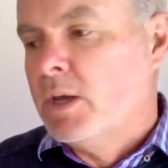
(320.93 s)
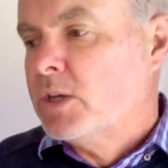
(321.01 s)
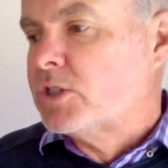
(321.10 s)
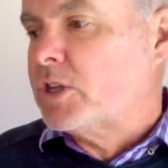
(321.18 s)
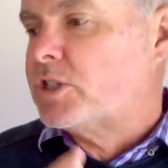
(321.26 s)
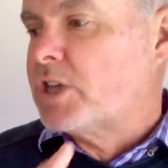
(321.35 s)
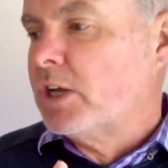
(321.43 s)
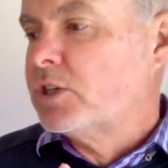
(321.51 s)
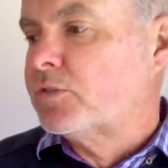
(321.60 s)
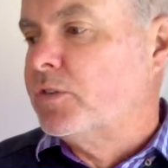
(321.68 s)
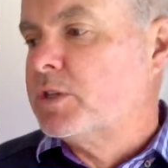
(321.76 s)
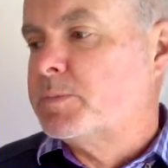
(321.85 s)
So the challenge
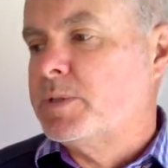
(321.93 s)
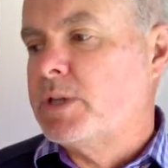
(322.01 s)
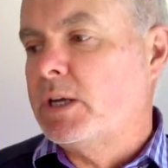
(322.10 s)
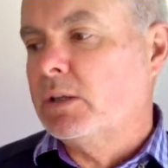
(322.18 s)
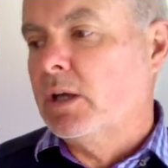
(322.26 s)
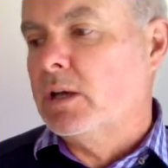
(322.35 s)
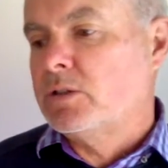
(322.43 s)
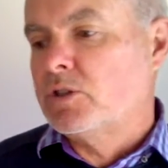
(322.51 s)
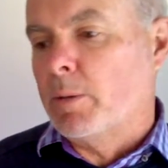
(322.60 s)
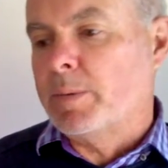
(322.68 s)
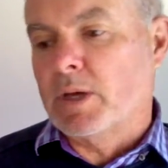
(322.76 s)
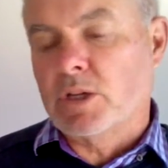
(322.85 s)
for this particular
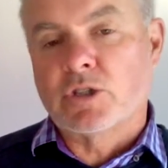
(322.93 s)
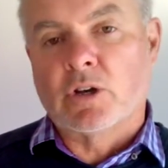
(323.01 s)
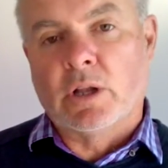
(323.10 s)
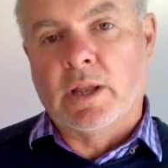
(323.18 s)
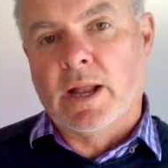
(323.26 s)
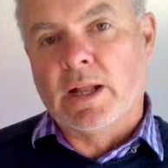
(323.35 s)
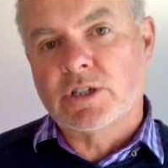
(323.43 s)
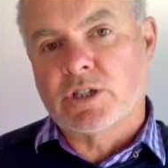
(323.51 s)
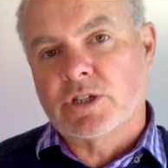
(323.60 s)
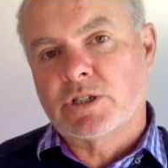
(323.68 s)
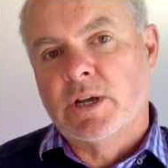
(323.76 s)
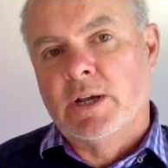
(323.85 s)
topic, external
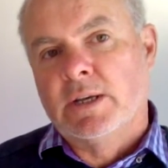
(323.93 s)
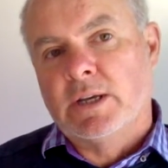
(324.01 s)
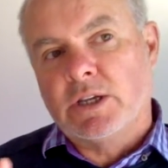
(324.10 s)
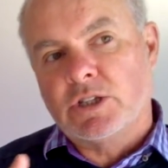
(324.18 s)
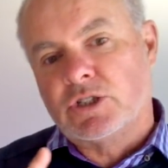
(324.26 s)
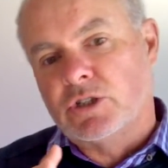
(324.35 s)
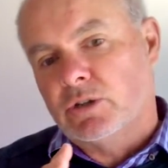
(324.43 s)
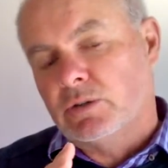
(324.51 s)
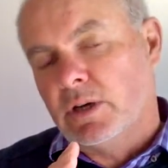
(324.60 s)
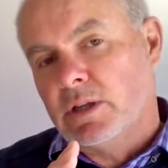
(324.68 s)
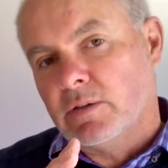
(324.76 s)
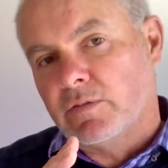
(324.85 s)
analysis, is
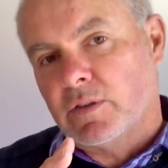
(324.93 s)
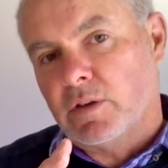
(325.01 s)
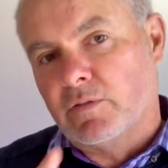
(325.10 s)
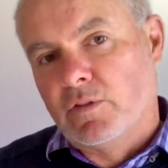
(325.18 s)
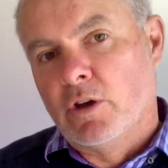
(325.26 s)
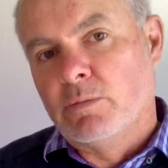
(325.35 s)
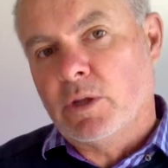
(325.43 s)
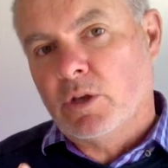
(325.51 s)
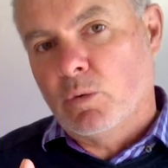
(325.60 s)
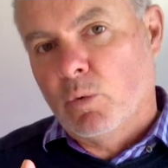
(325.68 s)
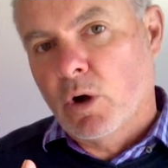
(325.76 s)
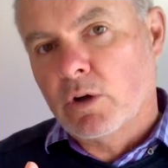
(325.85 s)
to either for the firm that
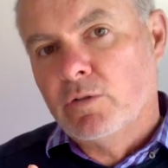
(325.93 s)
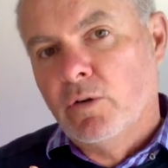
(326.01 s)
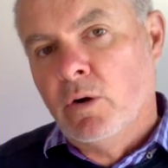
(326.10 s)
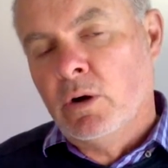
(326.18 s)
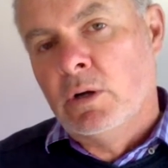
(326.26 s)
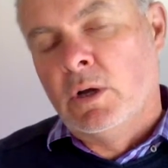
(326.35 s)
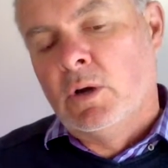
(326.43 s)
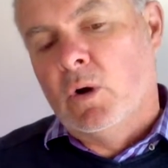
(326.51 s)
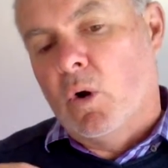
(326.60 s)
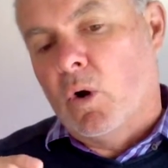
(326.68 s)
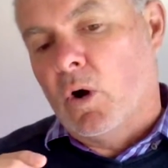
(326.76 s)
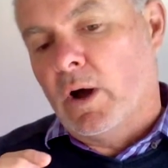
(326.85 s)
you work for
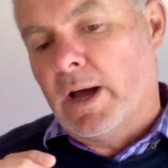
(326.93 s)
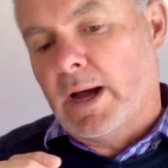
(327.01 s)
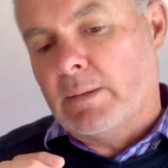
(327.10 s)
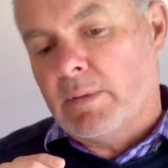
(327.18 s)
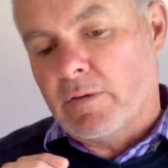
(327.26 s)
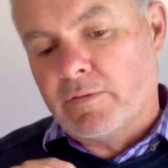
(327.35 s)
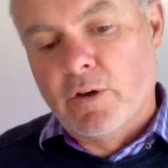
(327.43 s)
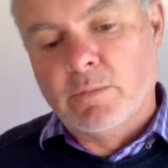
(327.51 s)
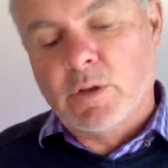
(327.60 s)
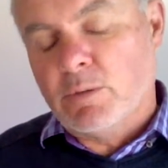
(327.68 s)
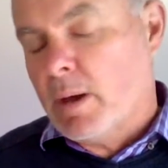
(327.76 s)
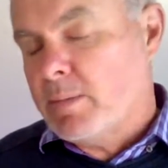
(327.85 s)
or a firm that
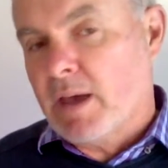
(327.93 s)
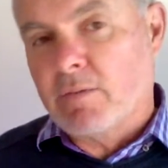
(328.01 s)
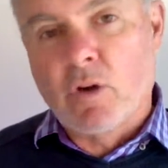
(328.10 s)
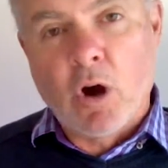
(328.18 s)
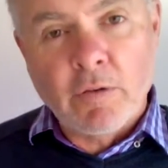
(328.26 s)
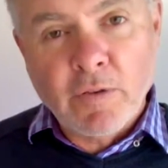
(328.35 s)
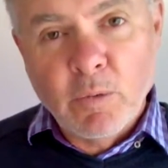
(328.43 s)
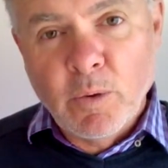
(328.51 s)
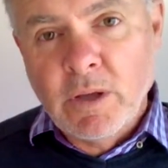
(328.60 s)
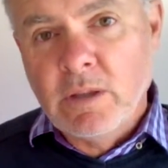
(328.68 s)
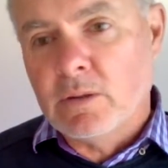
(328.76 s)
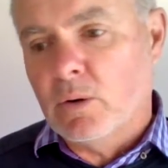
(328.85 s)
you maybe have coffee
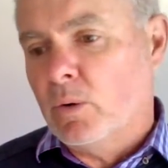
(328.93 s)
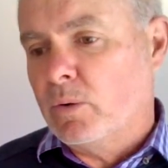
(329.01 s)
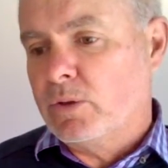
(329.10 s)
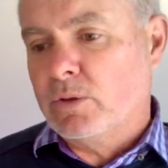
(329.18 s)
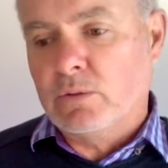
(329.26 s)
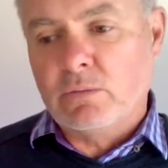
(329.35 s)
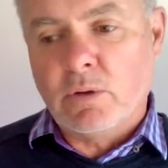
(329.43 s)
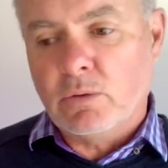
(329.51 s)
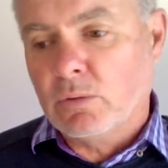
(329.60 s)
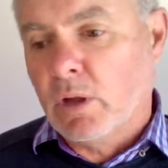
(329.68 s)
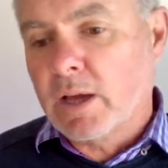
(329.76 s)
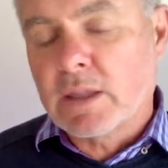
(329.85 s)
with, or you
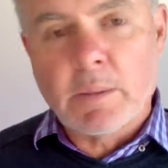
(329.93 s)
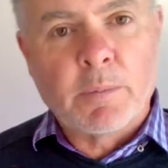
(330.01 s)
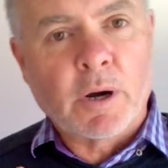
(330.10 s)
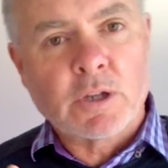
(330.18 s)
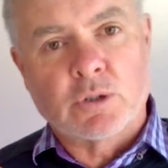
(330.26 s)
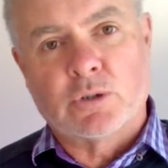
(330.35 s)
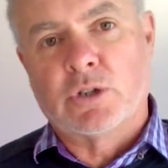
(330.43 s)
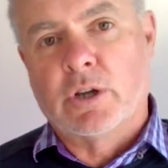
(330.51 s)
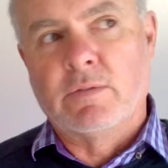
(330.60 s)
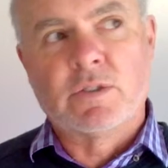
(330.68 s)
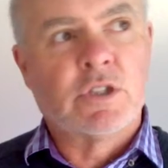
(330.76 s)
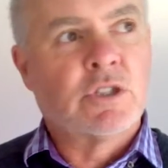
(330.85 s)
like their products or
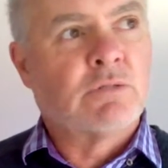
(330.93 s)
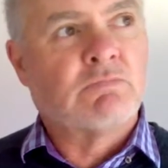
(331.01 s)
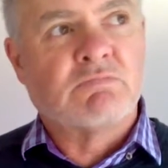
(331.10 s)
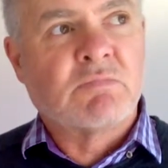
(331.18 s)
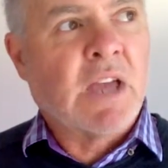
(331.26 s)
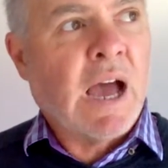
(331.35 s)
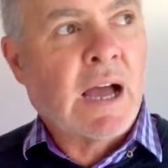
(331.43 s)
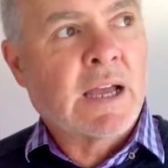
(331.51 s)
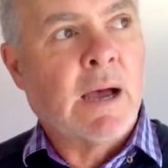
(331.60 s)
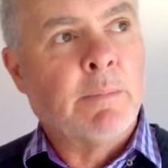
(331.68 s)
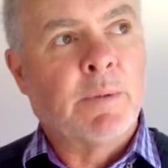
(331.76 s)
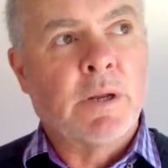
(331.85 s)
services, car
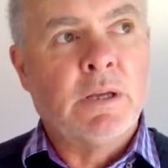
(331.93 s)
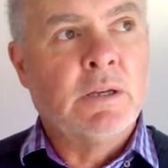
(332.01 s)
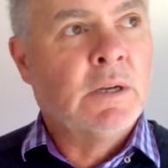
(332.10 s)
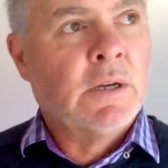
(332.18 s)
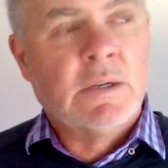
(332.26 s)
company,